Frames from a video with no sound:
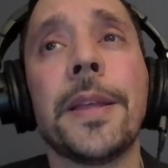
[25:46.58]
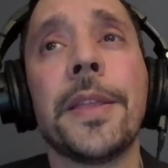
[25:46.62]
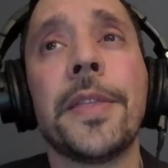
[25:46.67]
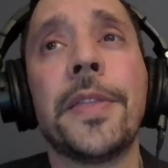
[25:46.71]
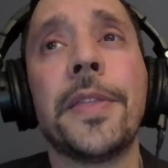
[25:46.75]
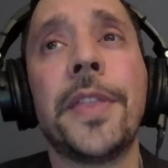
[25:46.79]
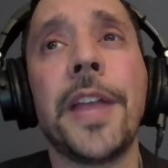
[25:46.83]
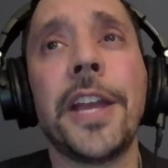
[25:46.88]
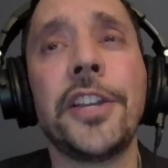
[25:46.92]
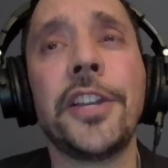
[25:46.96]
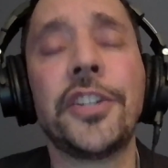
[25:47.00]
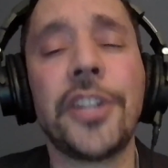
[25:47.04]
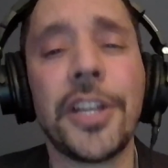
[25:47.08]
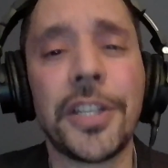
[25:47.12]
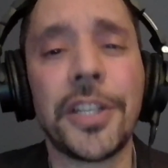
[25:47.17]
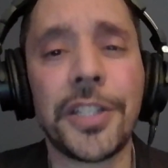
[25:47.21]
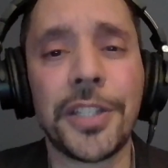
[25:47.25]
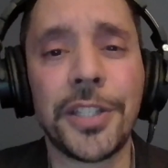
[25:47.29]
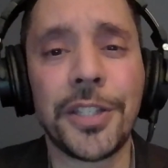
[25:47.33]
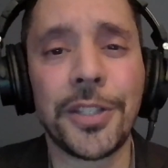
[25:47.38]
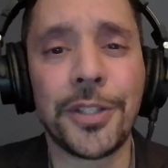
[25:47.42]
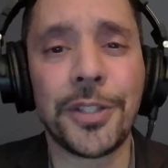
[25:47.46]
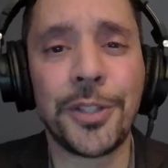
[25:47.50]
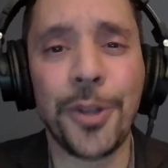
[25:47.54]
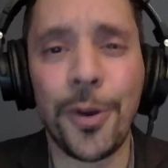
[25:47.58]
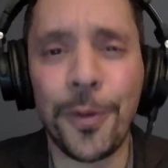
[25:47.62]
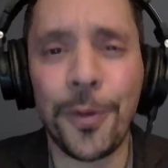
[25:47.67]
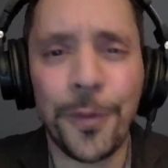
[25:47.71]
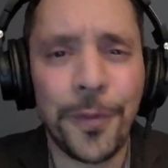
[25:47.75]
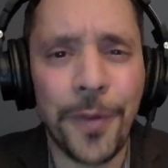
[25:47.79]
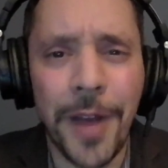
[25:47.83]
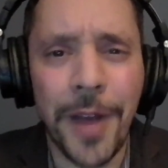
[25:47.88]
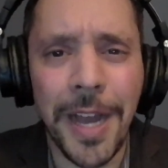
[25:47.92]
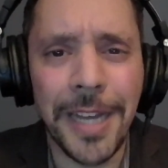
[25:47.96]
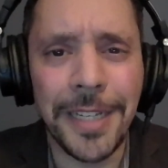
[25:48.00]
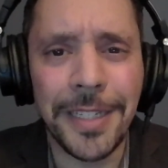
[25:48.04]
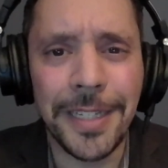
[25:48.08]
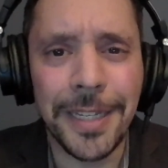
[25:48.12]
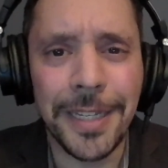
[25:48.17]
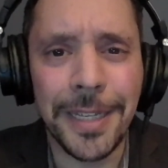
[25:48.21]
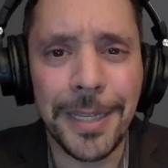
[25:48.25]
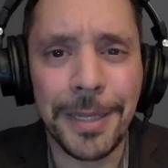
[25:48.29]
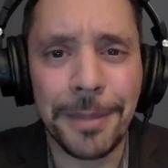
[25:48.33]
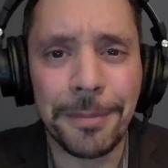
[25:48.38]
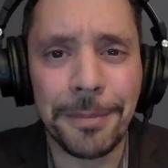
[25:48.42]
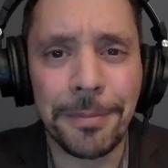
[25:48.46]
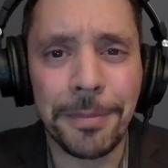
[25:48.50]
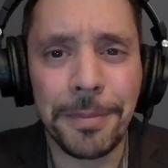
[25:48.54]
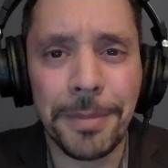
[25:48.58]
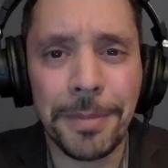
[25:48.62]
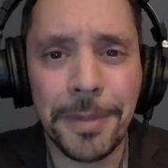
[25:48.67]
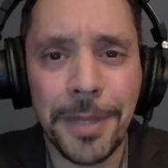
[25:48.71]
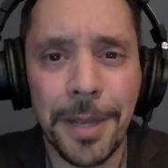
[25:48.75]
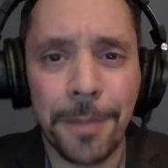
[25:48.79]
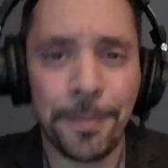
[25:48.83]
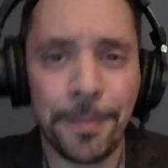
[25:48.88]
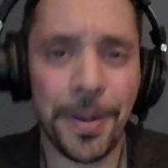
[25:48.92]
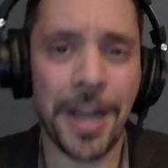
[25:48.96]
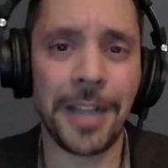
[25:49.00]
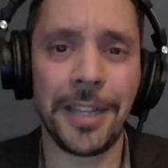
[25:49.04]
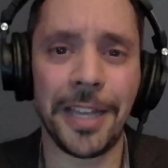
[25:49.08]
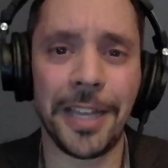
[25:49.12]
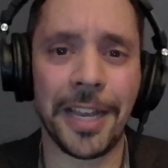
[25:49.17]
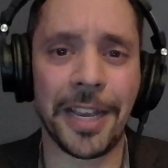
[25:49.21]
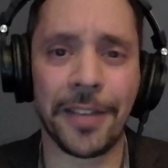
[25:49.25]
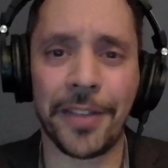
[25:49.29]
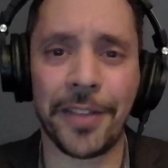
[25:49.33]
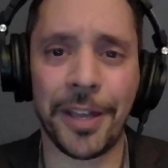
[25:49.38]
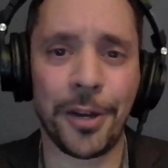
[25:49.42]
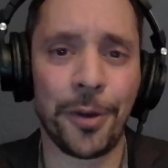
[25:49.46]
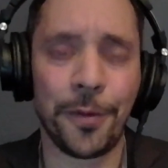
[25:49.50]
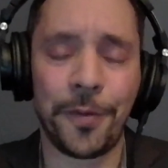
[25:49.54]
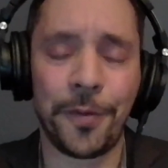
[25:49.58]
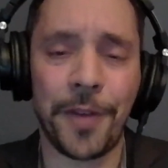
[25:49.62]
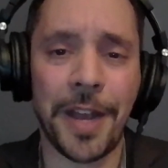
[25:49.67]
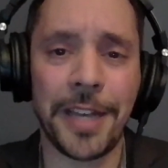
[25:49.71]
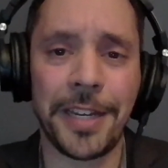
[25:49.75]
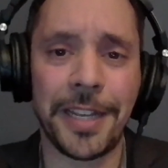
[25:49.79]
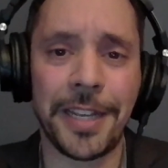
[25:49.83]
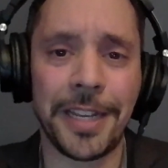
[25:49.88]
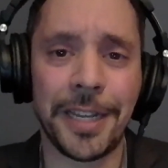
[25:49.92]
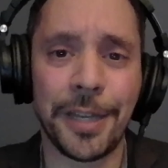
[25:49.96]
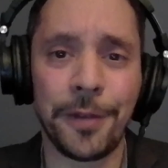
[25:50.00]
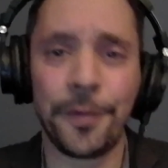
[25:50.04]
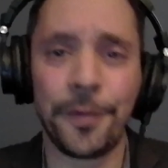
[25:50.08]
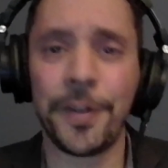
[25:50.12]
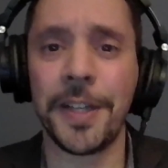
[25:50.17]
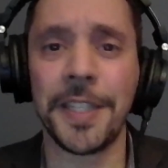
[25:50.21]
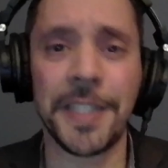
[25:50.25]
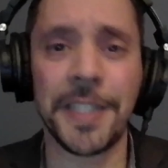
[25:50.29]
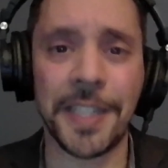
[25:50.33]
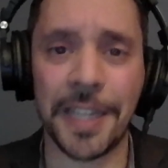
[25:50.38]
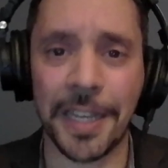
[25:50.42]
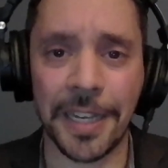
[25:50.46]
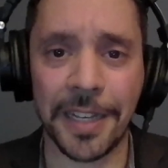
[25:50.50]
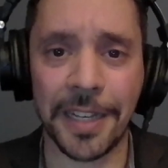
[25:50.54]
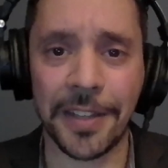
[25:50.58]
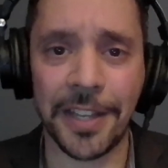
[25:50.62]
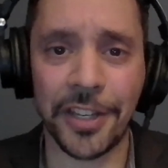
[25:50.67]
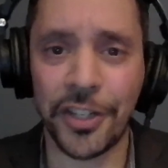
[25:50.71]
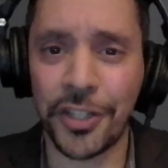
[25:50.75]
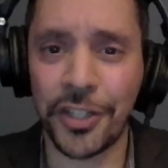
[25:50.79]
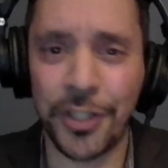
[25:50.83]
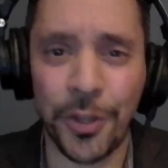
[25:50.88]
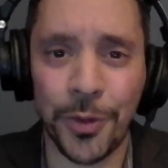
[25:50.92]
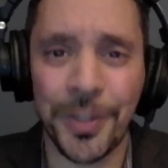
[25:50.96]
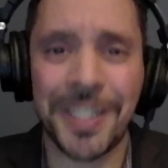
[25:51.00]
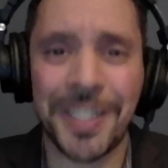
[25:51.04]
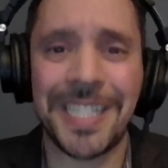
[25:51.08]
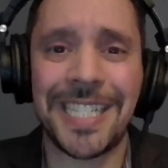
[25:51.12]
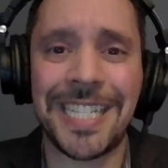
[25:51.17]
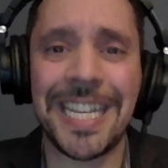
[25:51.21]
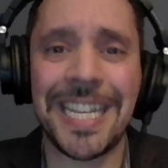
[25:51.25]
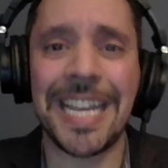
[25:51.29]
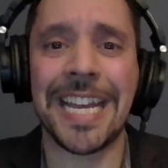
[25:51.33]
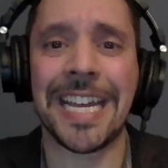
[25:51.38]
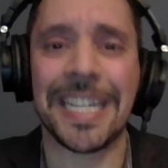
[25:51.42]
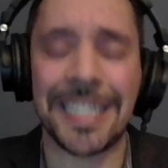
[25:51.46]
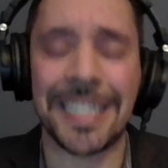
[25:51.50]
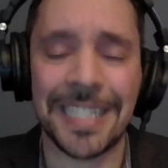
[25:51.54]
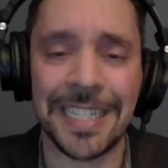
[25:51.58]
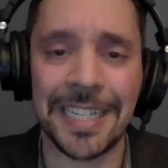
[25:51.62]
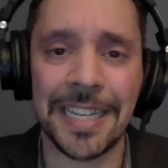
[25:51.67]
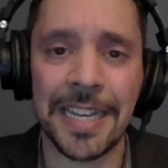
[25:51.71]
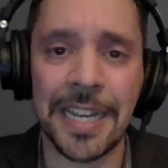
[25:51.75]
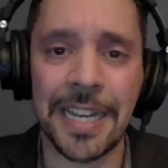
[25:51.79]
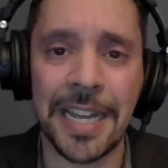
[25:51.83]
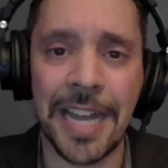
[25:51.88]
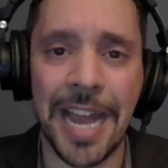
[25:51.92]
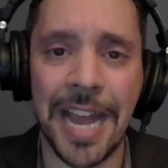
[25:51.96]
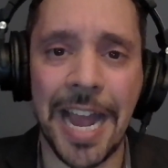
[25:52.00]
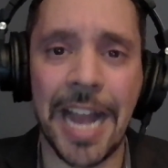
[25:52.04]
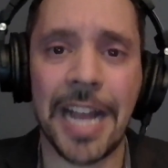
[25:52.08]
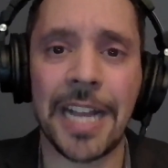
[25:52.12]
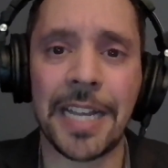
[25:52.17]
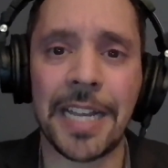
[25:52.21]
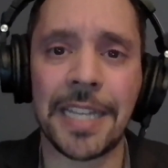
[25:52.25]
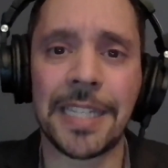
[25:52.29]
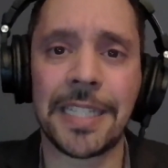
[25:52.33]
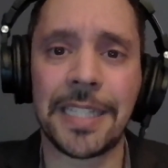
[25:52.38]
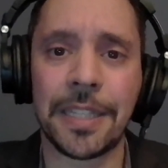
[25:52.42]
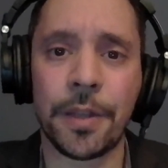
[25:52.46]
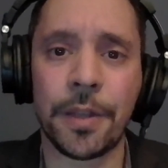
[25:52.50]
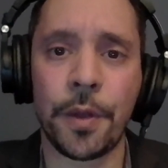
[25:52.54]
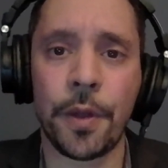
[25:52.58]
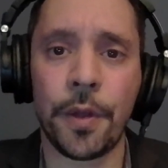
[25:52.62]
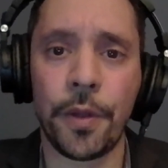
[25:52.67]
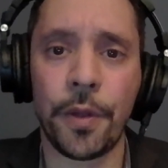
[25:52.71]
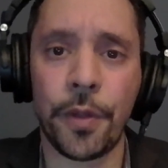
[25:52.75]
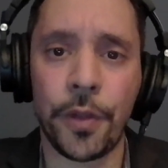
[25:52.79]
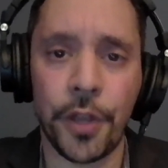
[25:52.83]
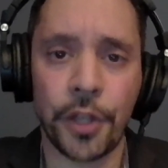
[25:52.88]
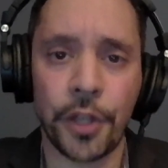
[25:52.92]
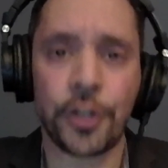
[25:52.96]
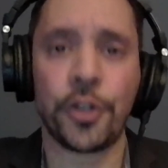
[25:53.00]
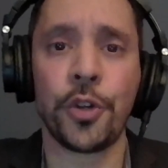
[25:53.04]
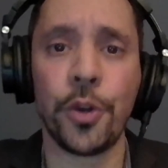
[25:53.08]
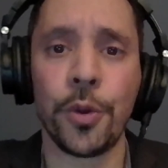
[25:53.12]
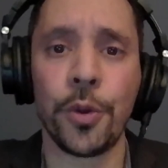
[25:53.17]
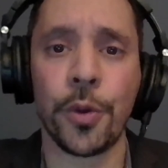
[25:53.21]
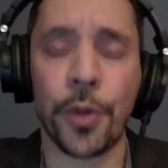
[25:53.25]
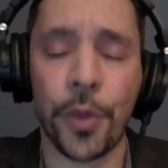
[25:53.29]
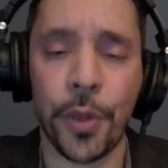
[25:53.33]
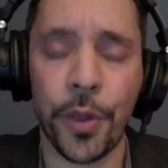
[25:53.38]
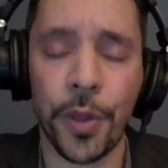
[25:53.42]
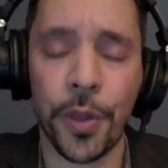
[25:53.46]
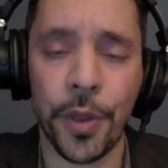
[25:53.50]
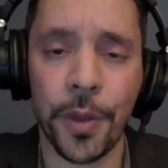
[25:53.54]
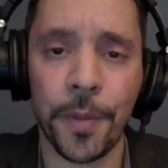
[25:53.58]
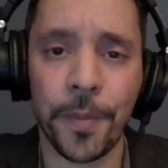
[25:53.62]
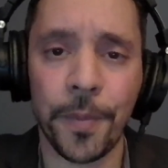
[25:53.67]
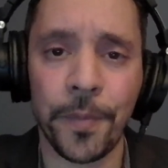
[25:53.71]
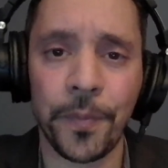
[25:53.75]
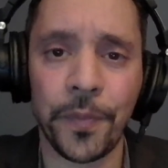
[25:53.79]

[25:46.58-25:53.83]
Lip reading: They just don't find it compelling. They don't find it convincing. They just don't see it as the truth.